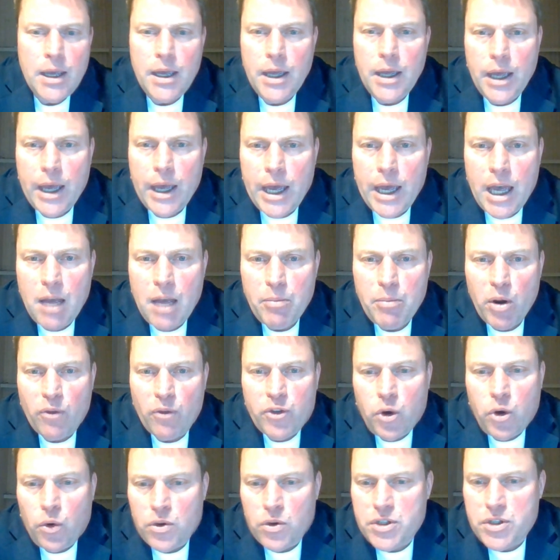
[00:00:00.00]
But of
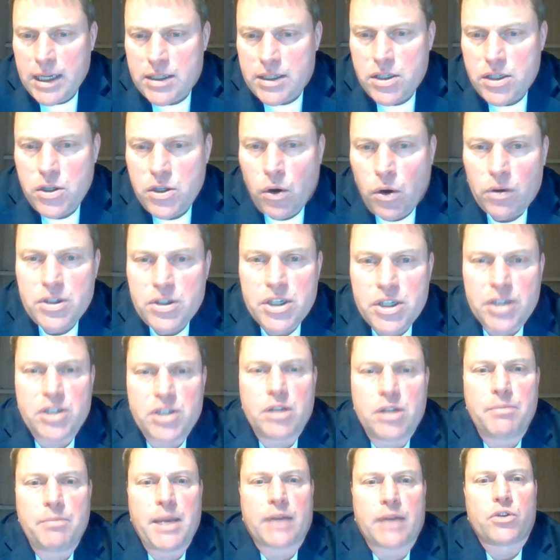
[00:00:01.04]
course, it's not just a
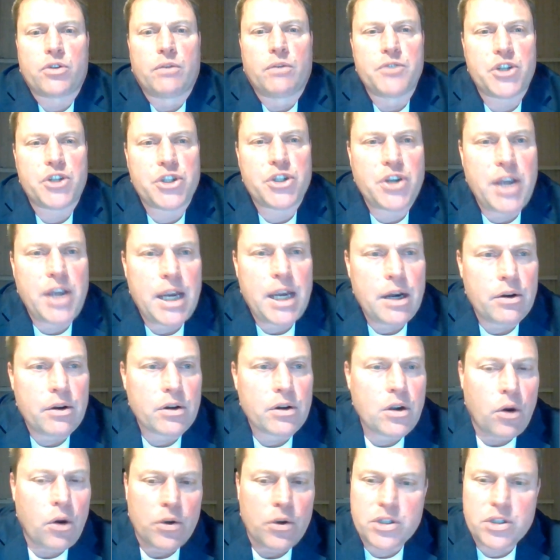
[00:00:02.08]
matter of sheer
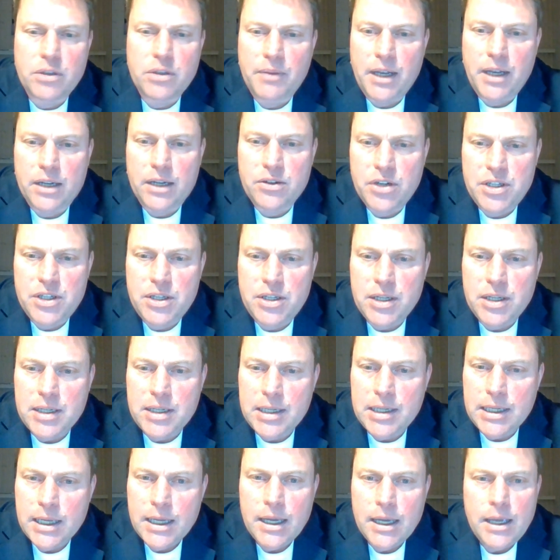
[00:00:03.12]
cost of
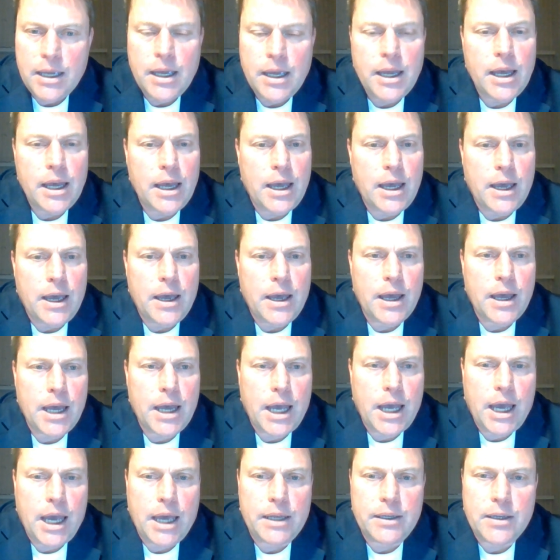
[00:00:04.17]
electricity.
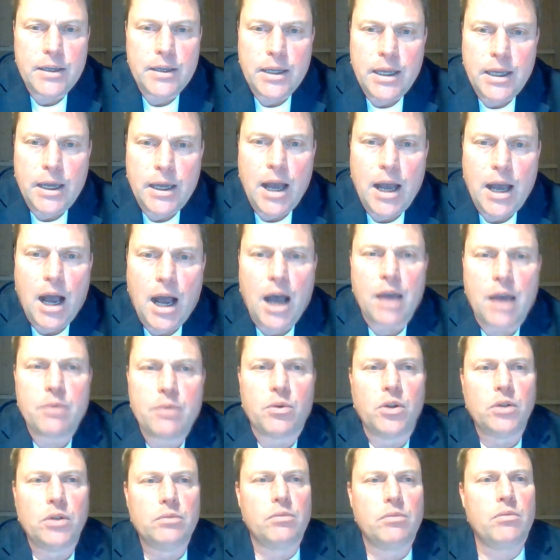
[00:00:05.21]
And I
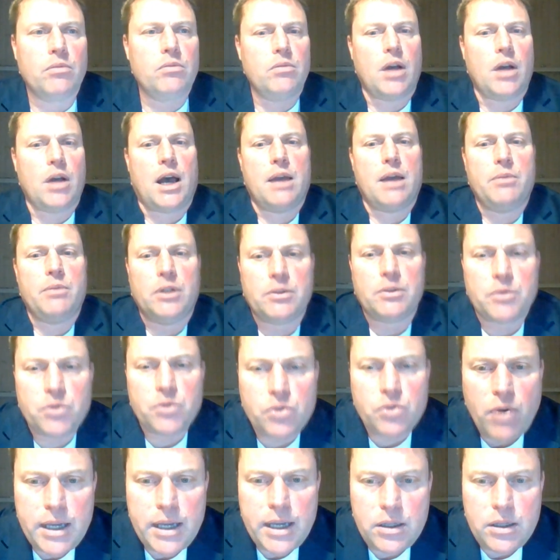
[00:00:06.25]
will
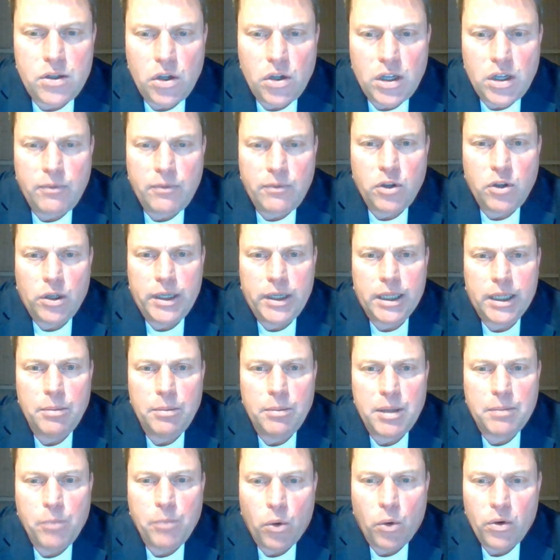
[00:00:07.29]
try to give you a little
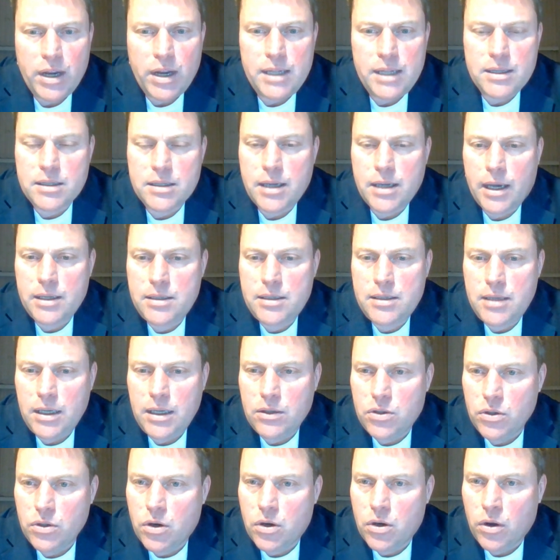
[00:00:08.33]
bit more insights
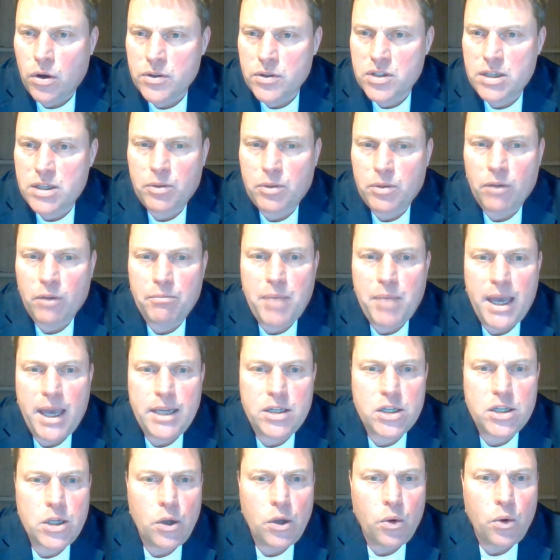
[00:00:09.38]
into the concept of
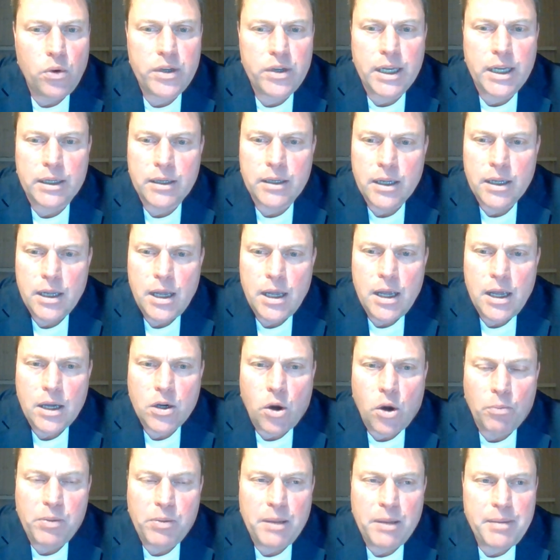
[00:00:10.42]
base load and
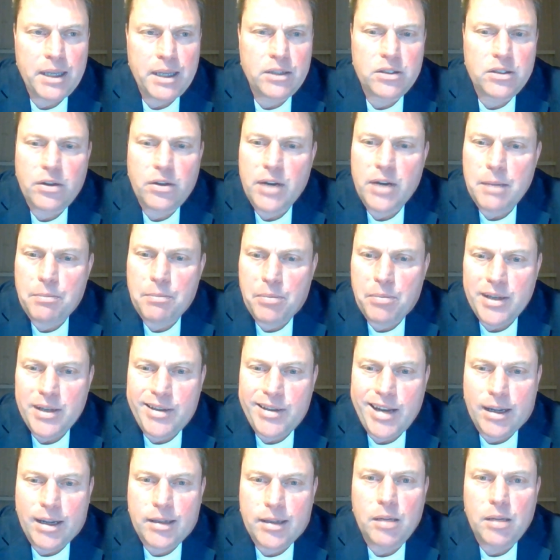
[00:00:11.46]
complementary
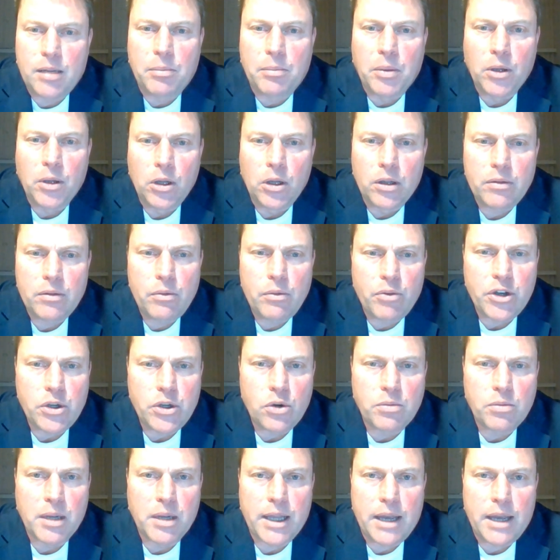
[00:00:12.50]
predictable
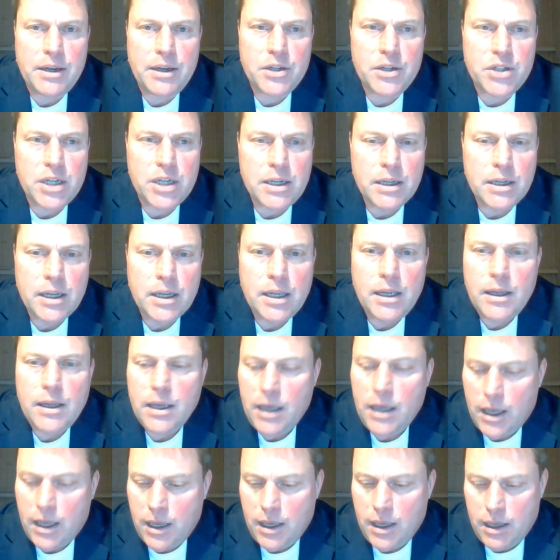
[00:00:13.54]
renewable energy
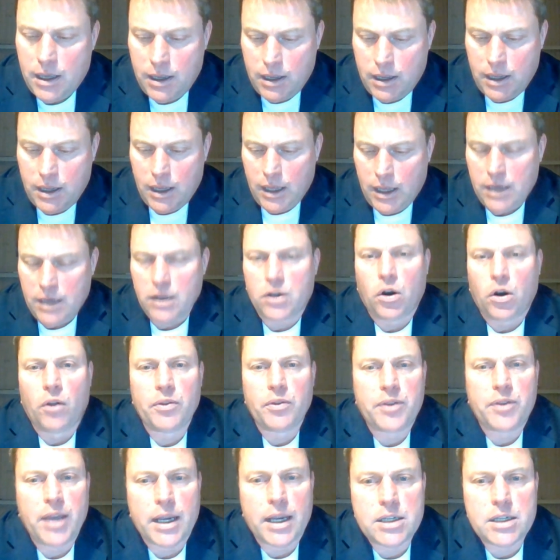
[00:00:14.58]
in a
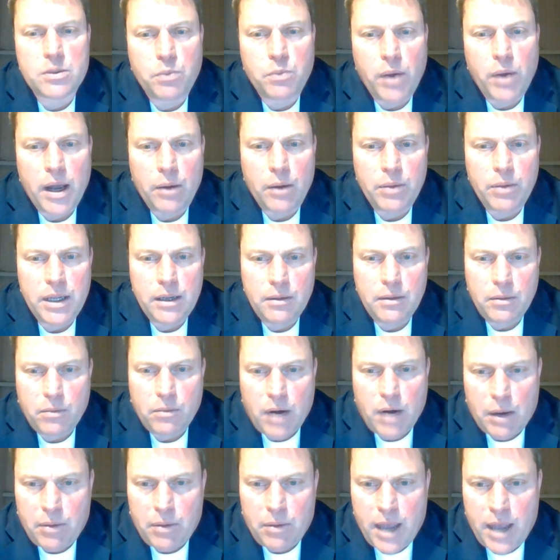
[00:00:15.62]
context where
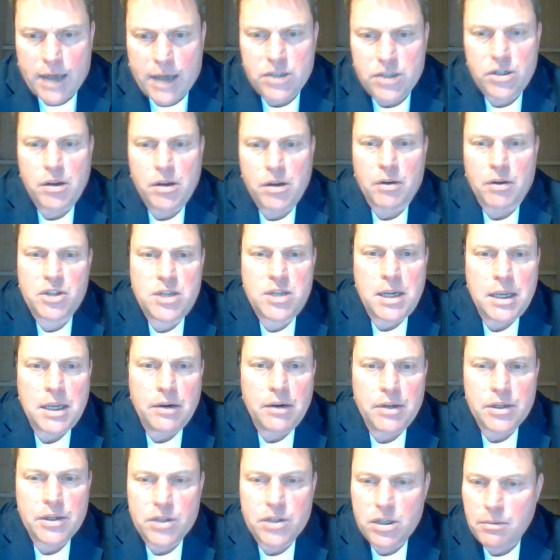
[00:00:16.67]
we actually are
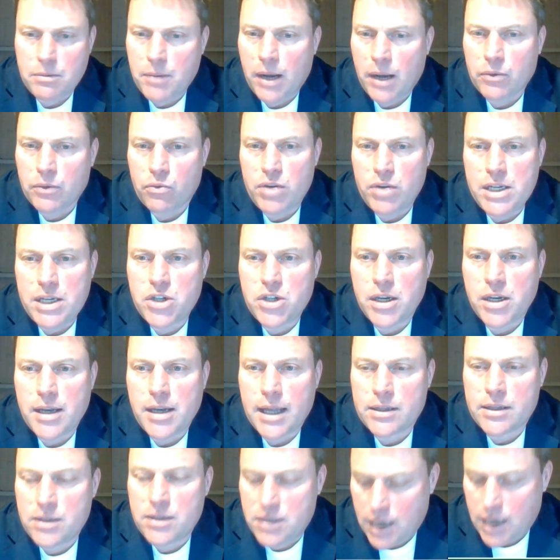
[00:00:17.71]
serious about reaching
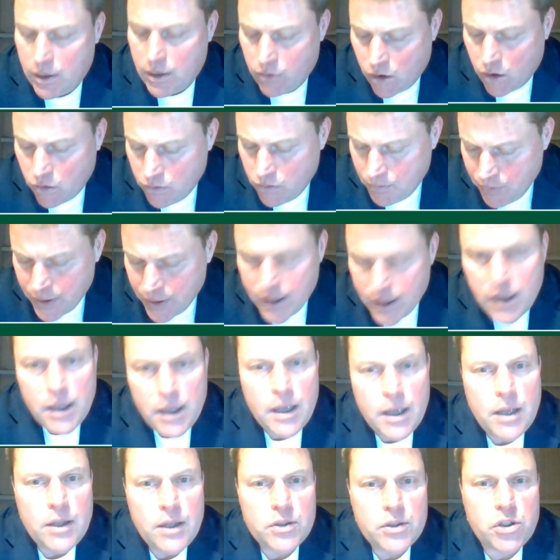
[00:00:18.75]
net zero.
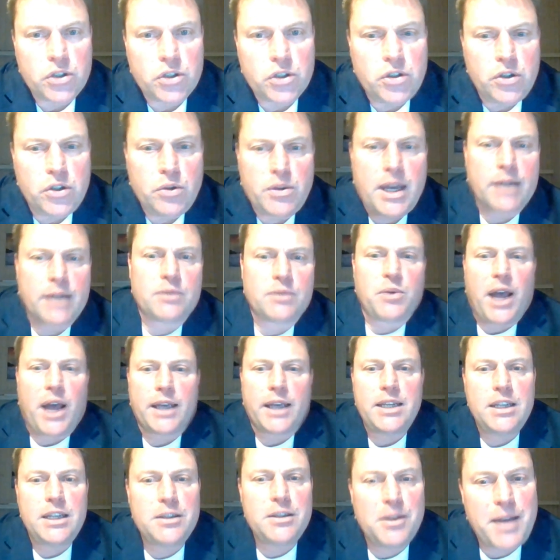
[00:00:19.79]
So to do that, I
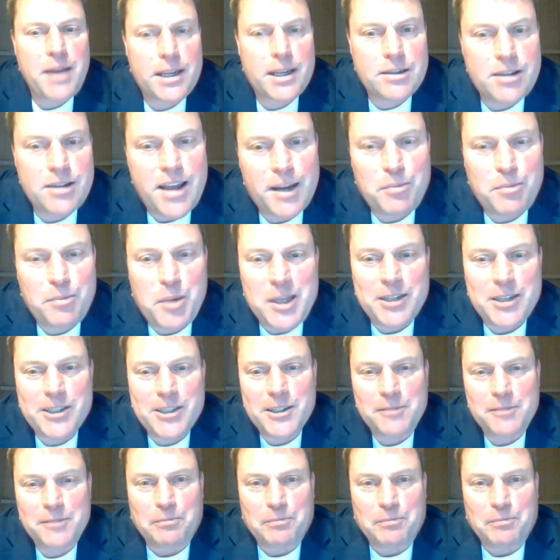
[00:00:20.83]
need the next slide, please.